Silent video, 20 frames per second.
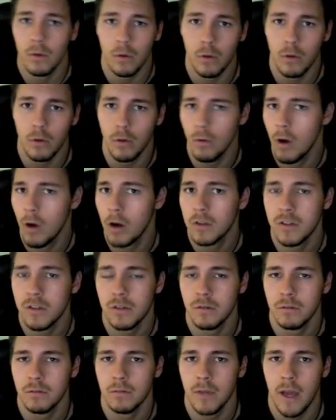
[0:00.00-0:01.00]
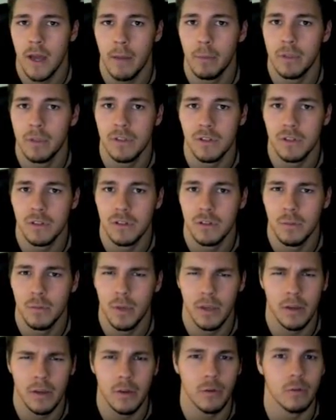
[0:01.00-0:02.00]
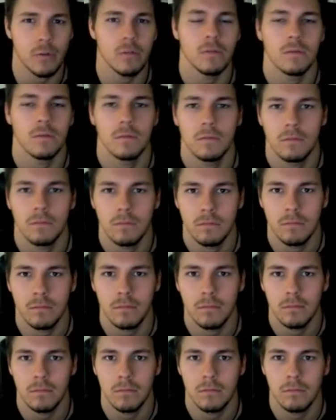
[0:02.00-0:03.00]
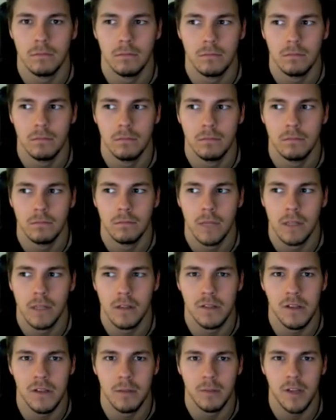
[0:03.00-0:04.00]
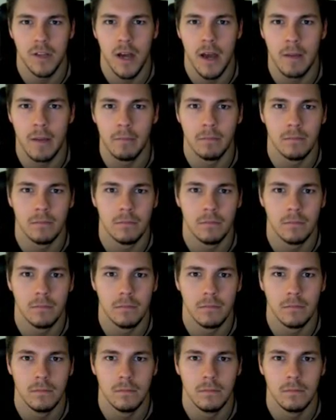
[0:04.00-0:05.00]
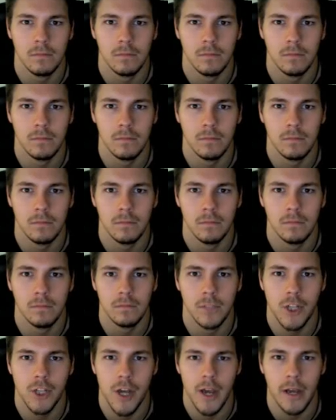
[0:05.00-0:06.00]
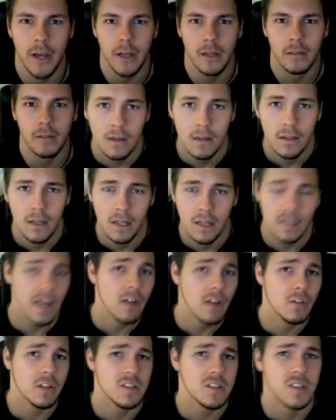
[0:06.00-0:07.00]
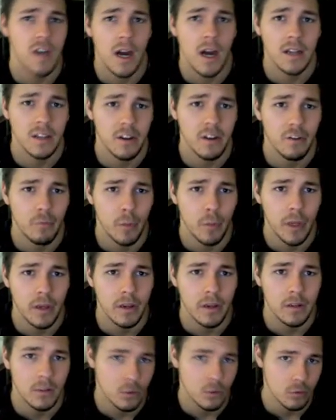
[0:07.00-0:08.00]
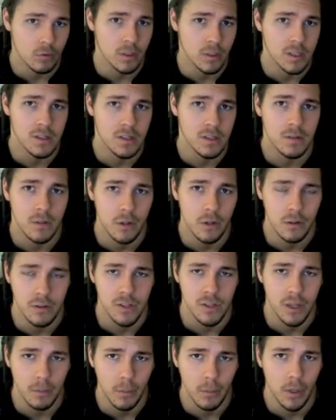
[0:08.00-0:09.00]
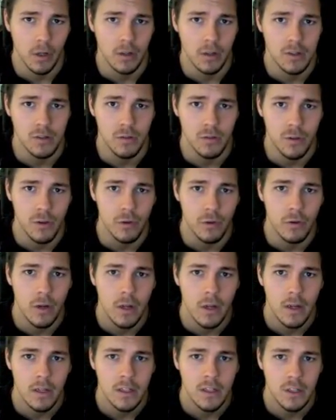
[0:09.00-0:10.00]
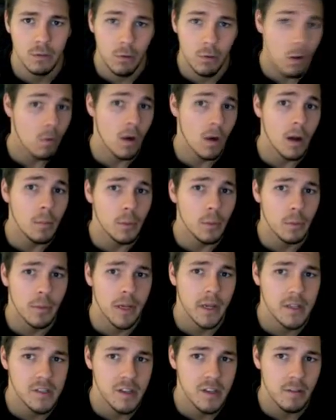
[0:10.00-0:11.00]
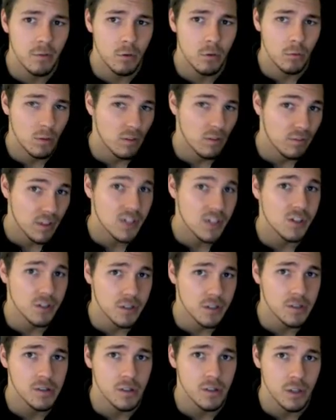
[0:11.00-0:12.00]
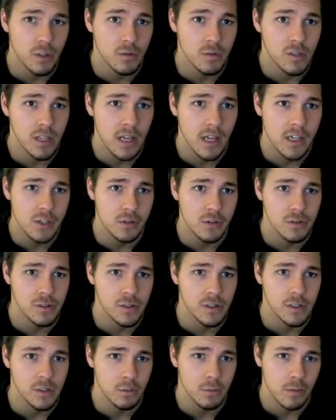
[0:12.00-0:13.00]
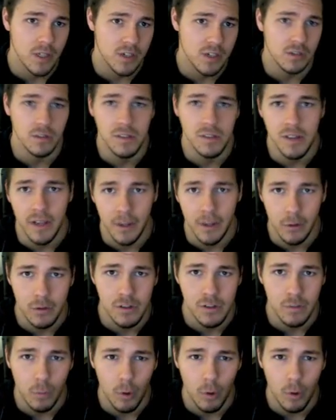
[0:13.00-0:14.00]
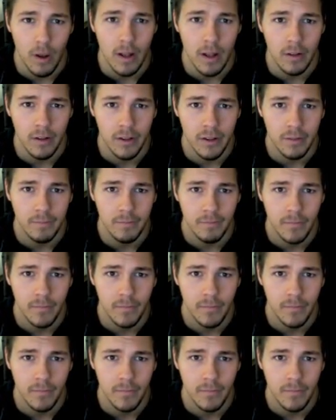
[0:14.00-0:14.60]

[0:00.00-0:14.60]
who also happens to be you at the same time. Check. Allow this cognitive being, who is your son but also you, to grow up and make several revisions to you/your son's original standards of morality.